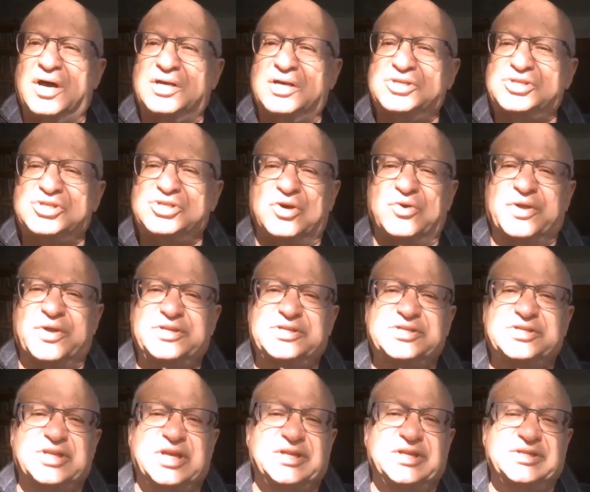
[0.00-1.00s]
So
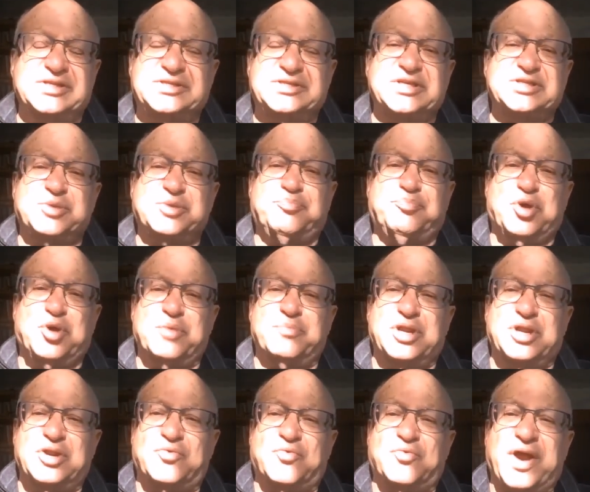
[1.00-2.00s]
there's a
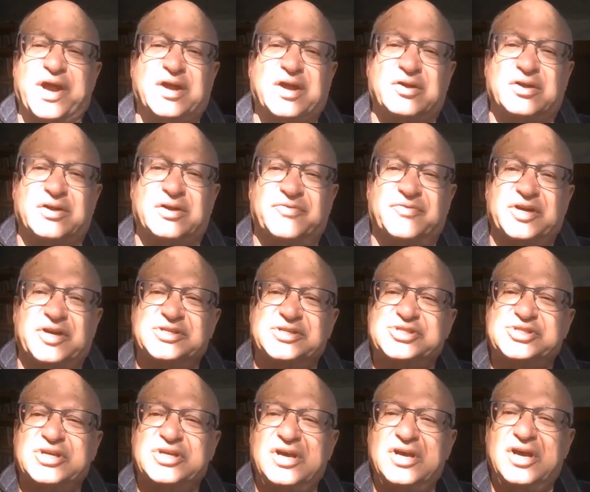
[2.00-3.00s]
permanent record of
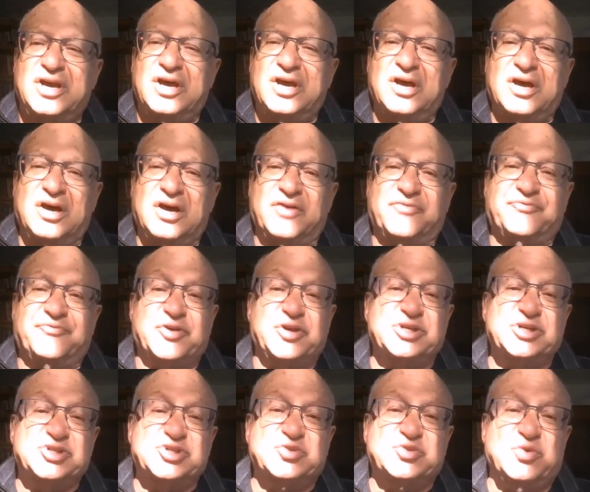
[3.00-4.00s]
this for
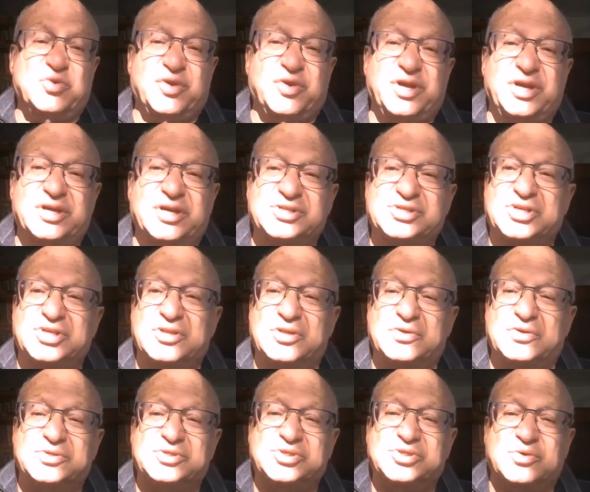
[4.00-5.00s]
historians and
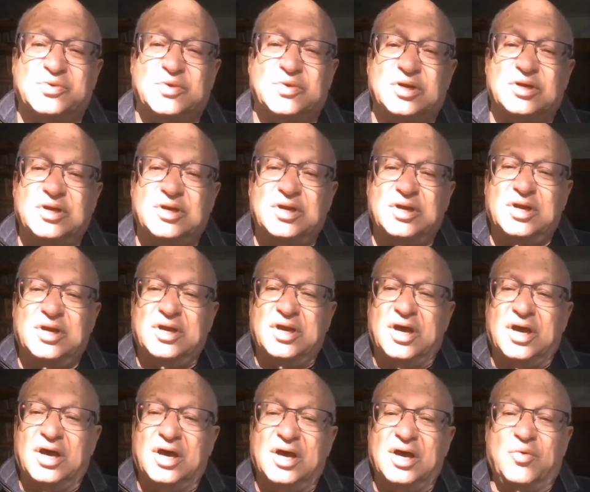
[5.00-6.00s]
those who
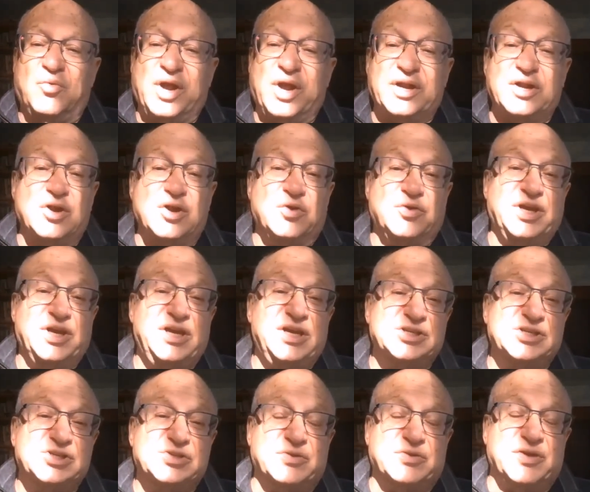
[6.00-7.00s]
want to know the
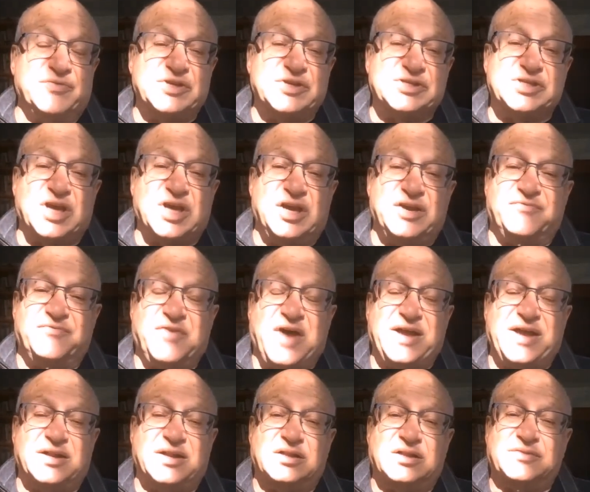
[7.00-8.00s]
history of this kind of
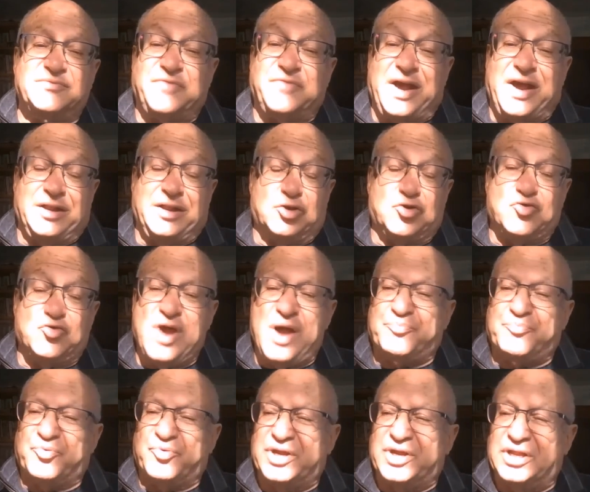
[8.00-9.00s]
vital
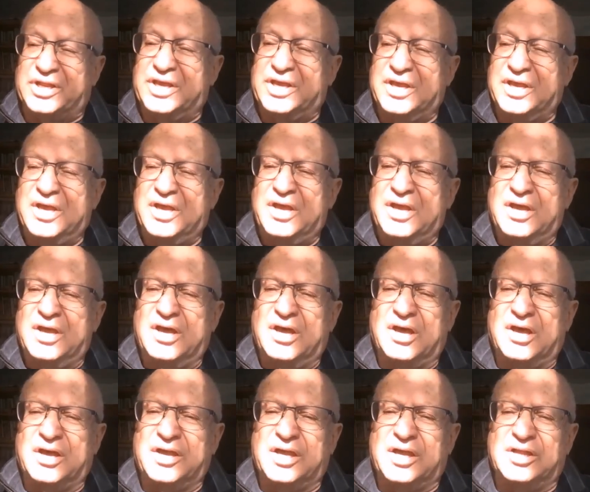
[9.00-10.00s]
crop, really,
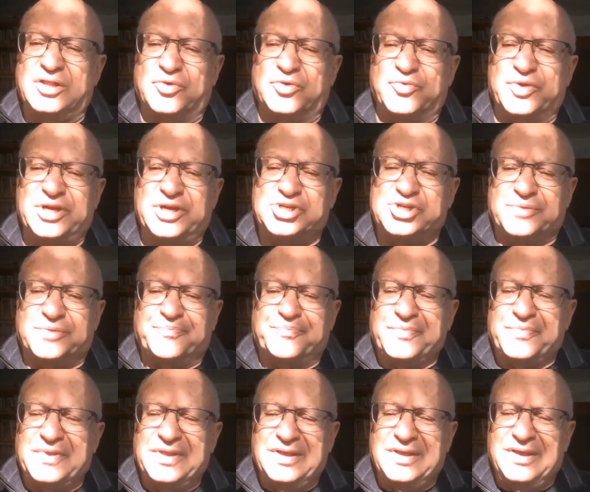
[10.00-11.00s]
in the region.
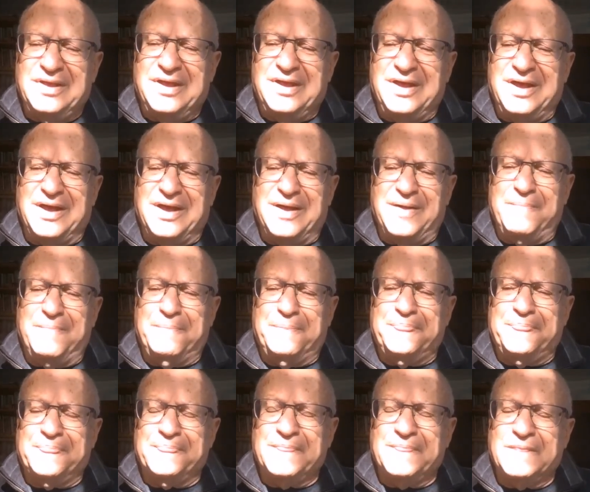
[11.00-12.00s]
How
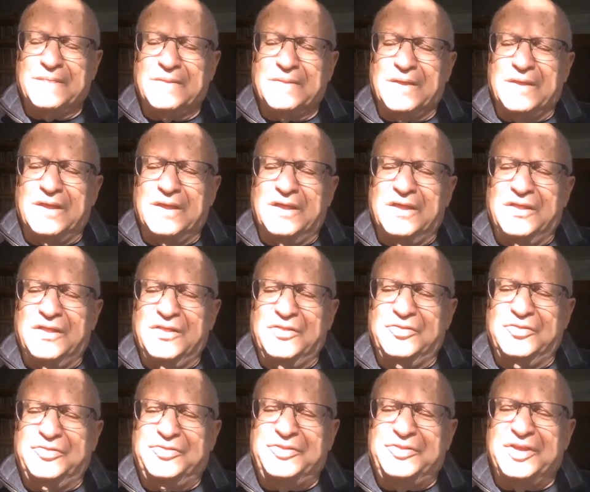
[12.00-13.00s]
many?
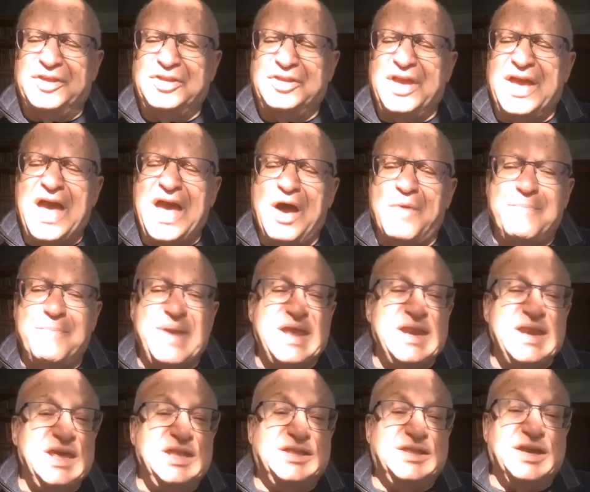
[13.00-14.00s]

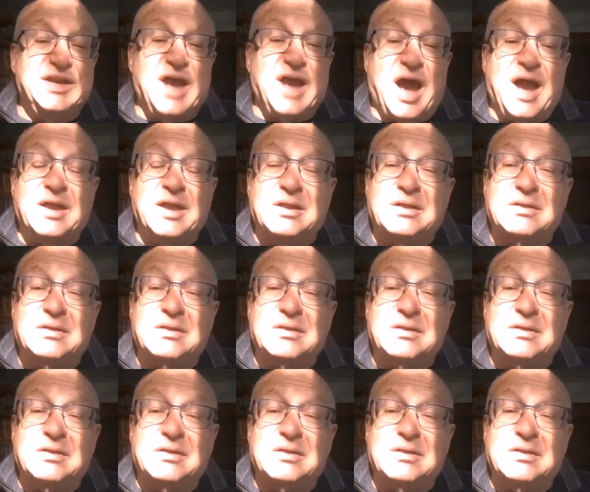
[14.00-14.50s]
I